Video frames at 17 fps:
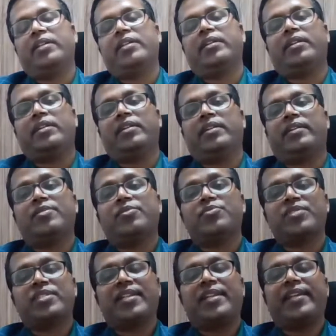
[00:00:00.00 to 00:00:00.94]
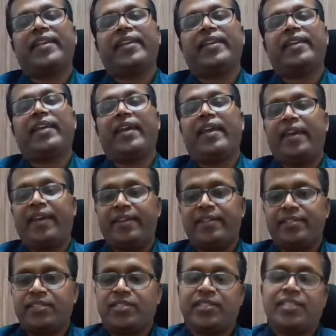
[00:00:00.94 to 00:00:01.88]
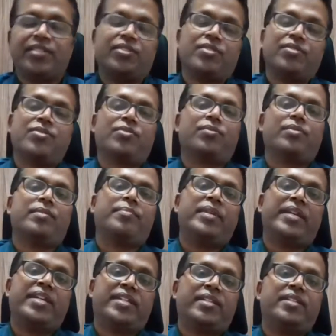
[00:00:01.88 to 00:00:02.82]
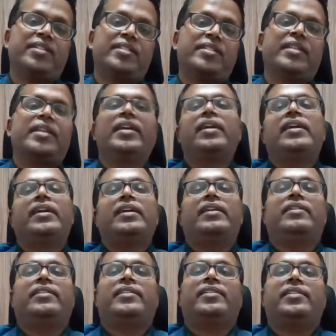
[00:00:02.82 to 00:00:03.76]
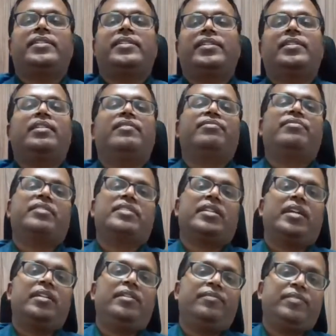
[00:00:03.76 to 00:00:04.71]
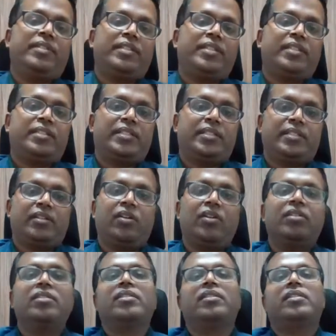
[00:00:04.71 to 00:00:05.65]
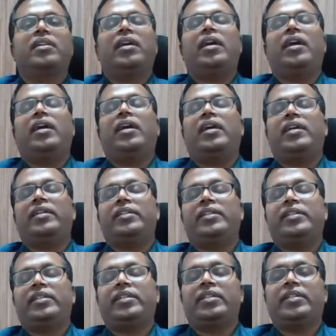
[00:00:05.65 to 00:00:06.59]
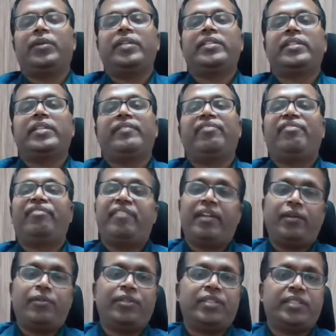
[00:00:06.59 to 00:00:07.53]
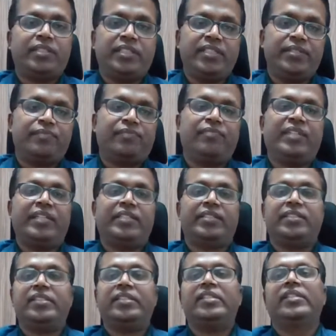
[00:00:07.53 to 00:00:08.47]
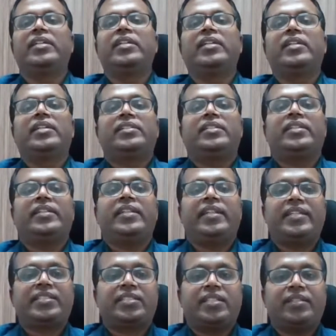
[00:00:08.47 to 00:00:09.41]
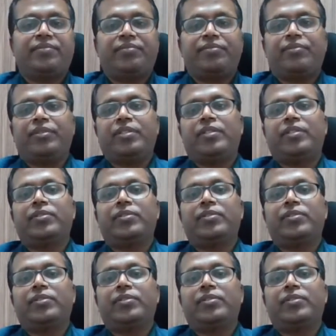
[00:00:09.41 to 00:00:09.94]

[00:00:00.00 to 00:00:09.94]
counseling and suggestions to the patients regarding the fertile period and all. And when they fail with this method, the next step we go